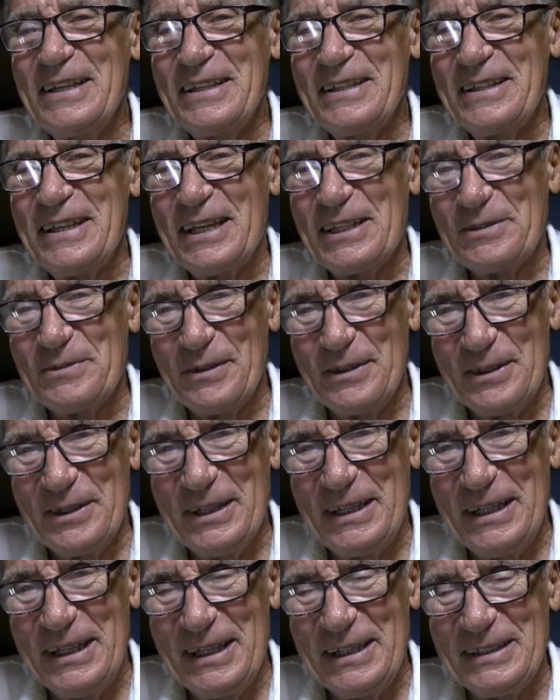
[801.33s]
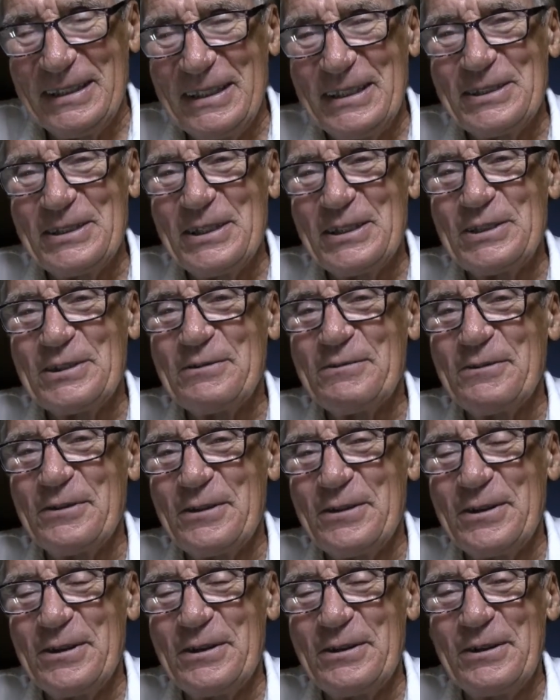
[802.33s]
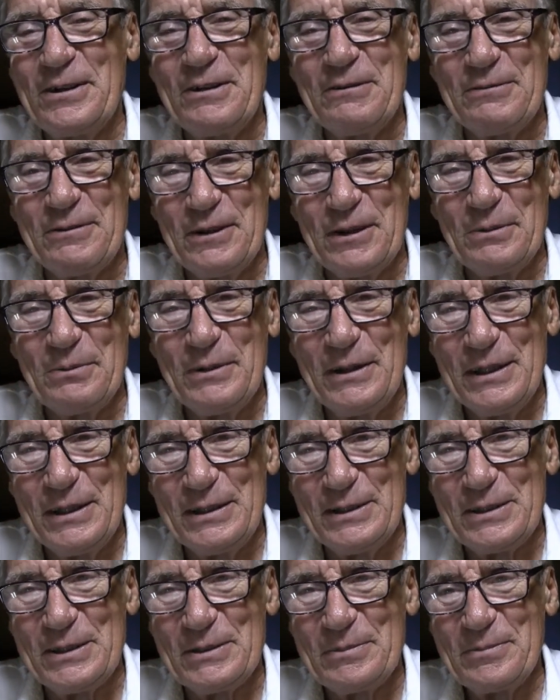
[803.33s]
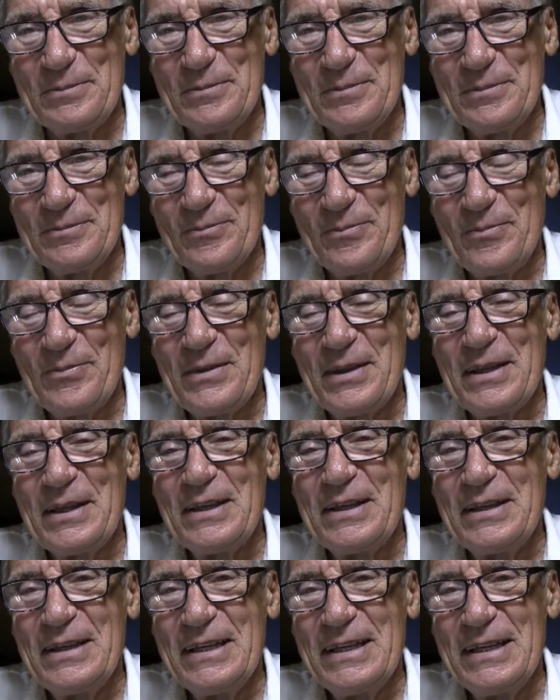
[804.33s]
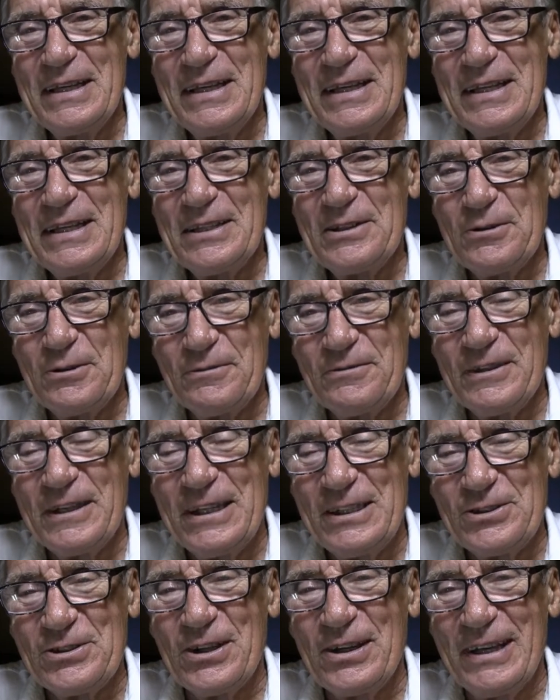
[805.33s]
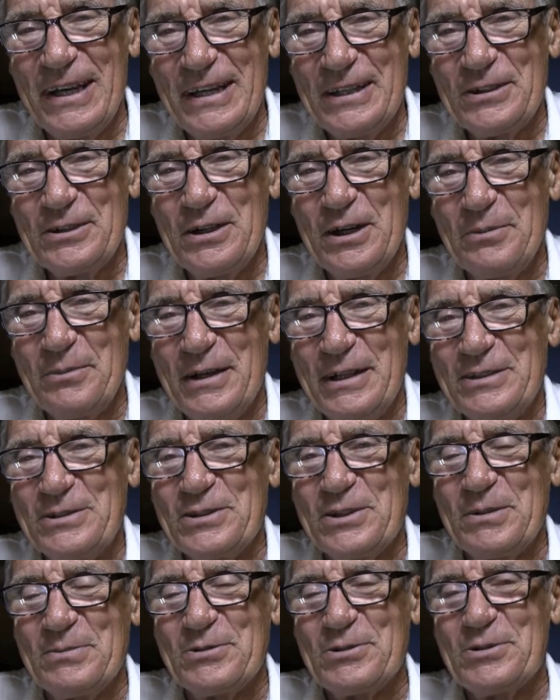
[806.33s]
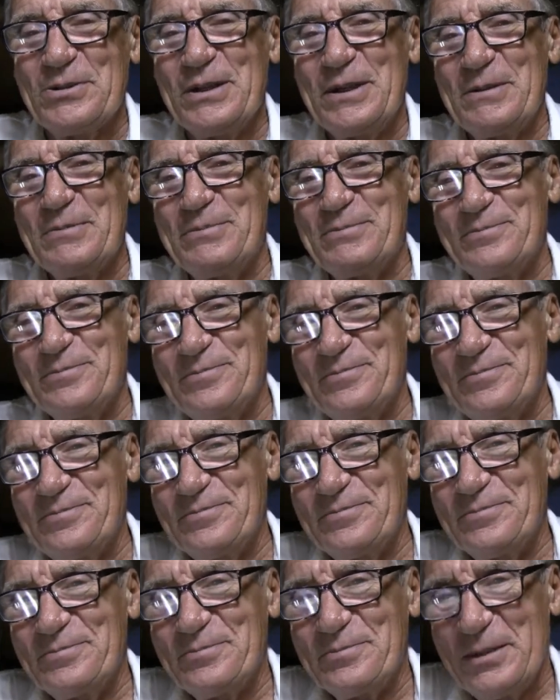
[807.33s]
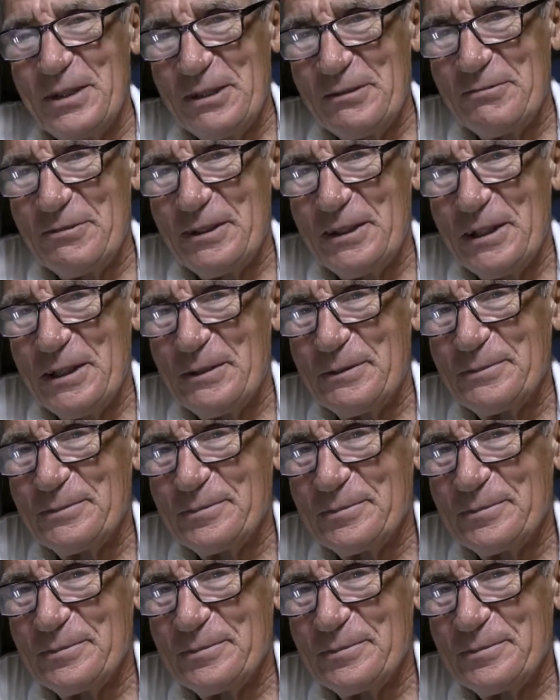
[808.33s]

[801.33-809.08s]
Thanks for looking in. This is A Foreigner in the Philippines. Don't forget to like, comment, subscribe. Bye for now.